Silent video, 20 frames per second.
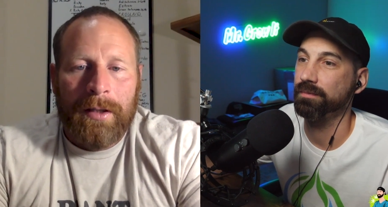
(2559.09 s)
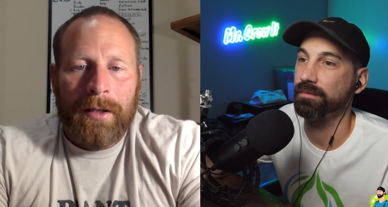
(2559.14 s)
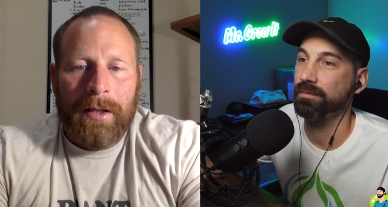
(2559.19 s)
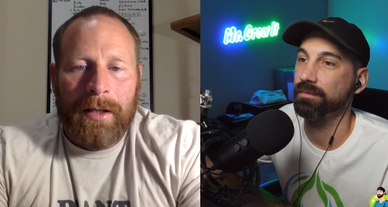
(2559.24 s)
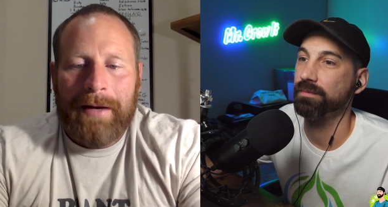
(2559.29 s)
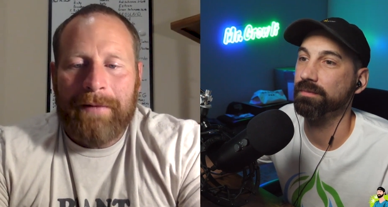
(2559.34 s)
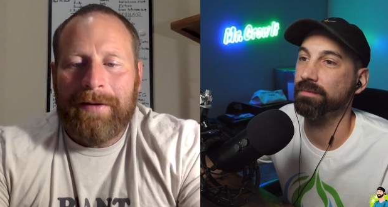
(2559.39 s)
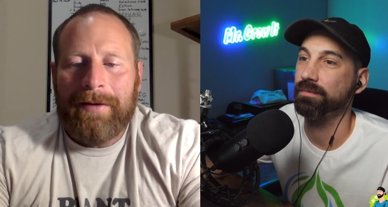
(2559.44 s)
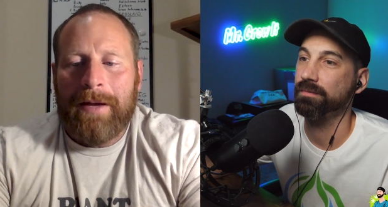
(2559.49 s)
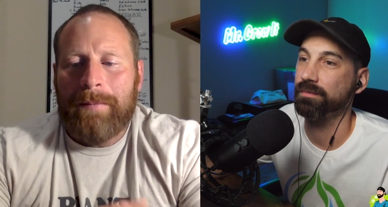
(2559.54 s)

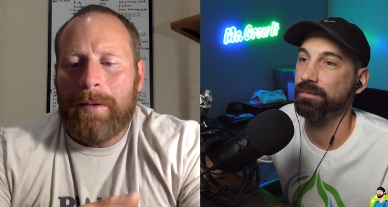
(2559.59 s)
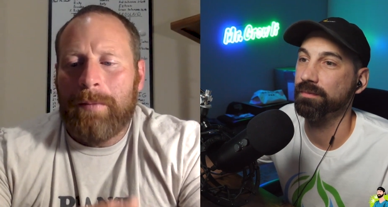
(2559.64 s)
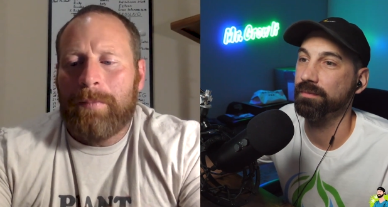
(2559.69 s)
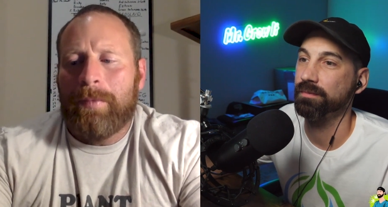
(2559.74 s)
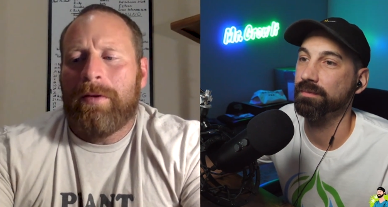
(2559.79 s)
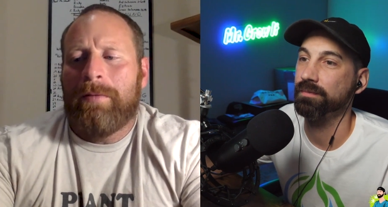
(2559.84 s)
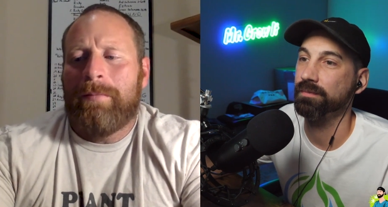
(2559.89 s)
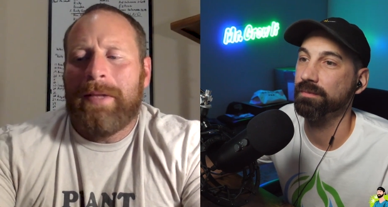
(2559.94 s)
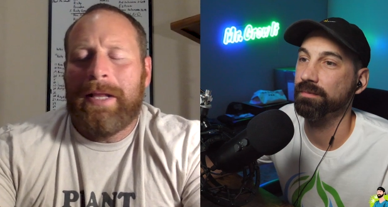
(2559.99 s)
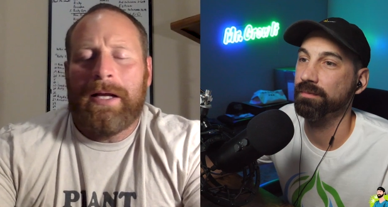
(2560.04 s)
Speaker 1: And I've got
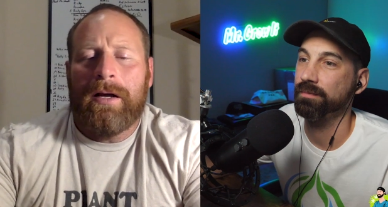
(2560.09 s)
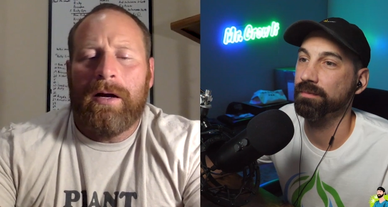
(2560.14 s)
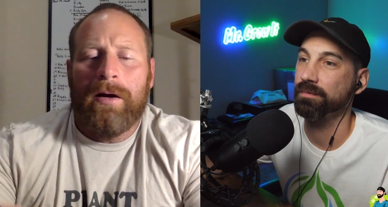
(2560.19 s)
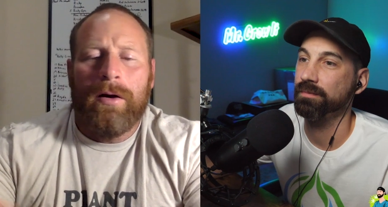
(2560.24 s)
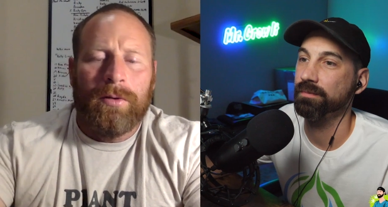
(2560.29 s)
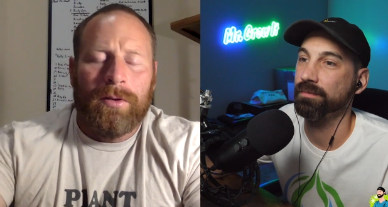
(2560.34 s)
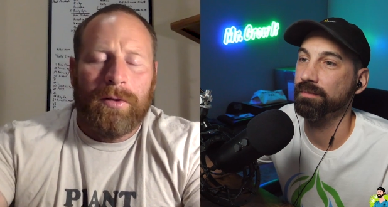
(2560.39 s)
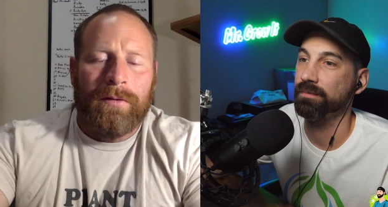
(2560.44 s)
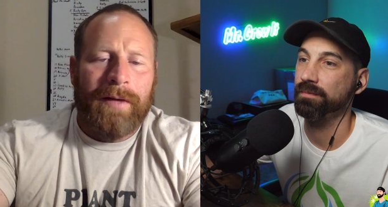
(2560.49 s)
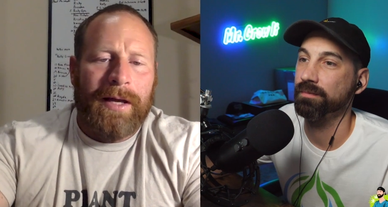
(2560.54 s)
people that be like,
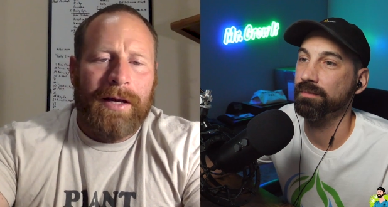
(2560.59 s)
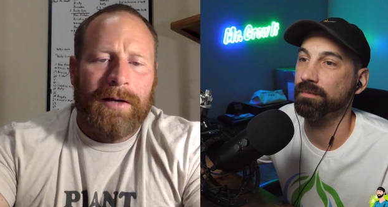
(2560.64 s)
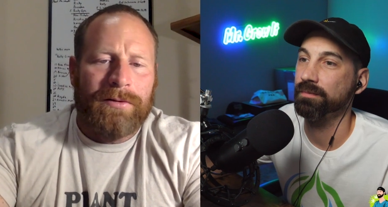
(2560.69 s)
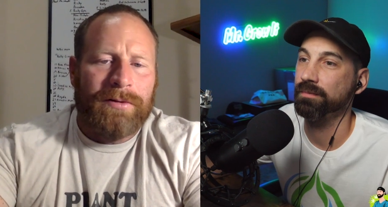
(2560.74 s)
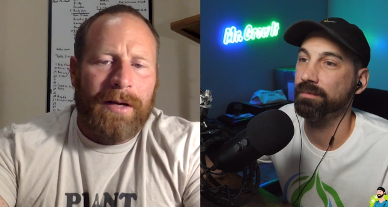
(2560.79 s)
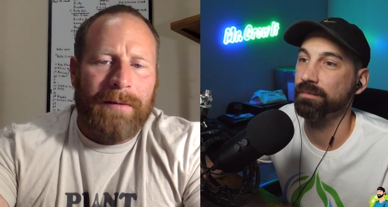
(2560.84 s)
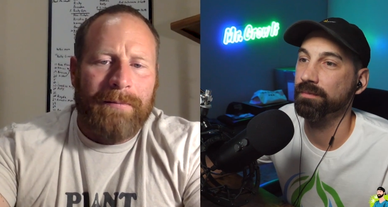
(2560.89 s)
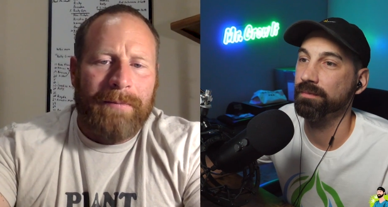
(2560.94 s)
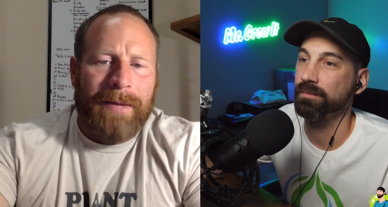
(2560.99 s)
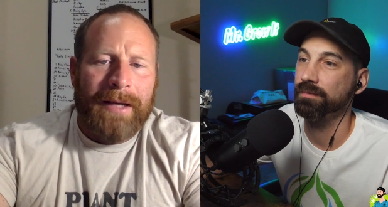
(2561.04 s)
oh, you got to
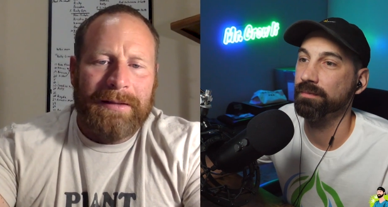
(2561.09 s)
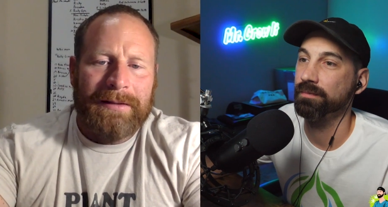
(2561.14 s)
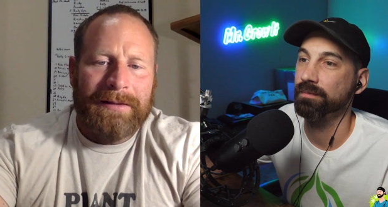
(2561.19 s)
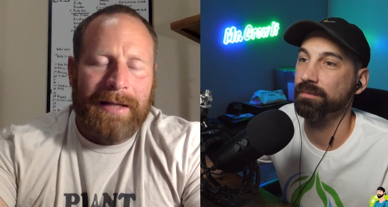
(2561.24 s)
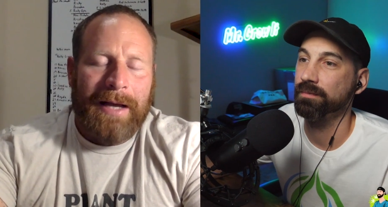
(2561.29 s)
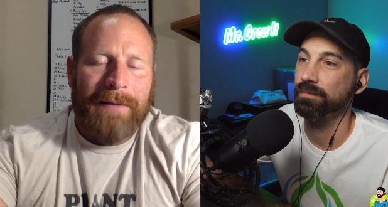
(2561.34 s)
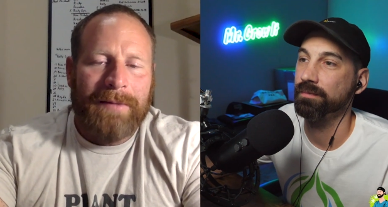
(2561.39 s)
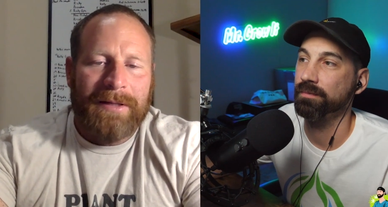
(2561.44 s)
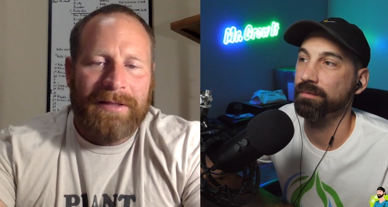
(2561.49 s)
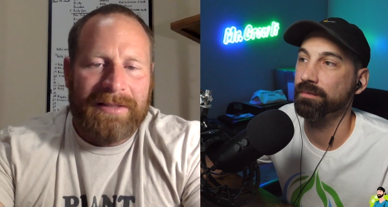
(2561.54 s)
try my
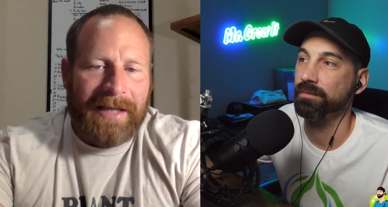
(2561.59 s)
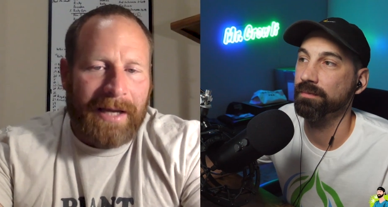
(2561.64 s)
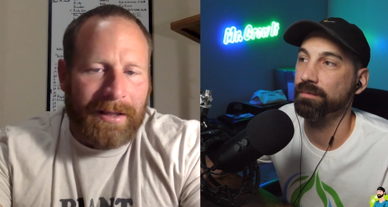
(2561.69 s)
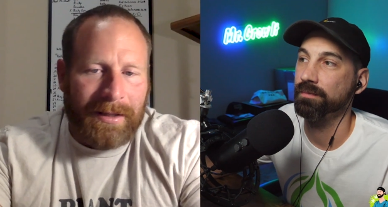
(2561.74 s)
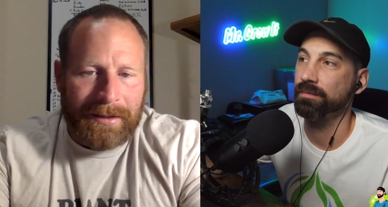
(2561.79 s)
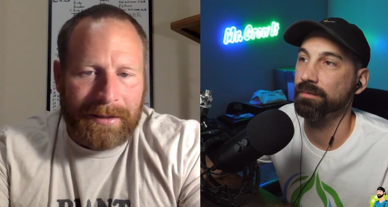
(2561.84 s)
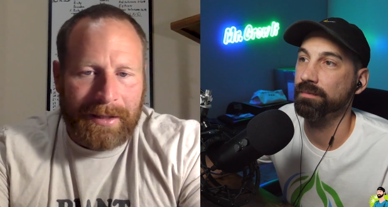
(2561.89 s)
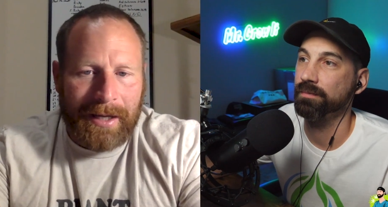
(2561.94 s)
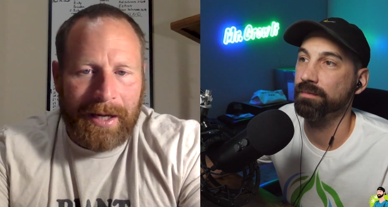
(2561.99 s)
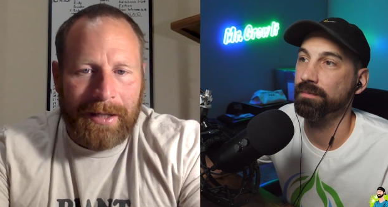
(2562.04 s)
salad. I'm the
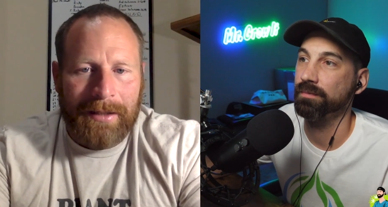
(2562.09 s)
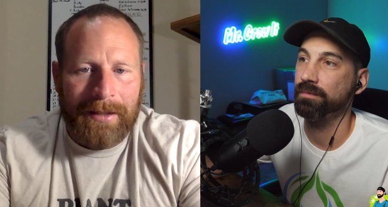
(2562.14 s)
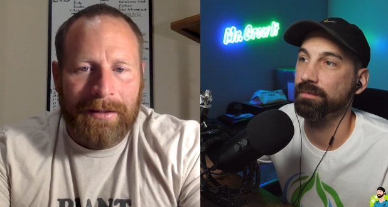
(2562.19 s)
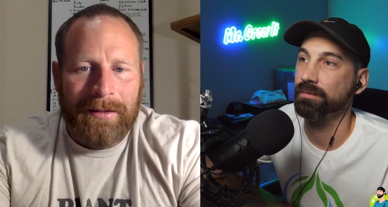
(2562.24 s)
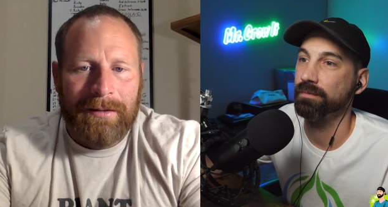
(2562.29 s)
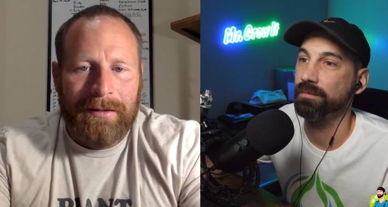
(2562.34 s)
salad guy.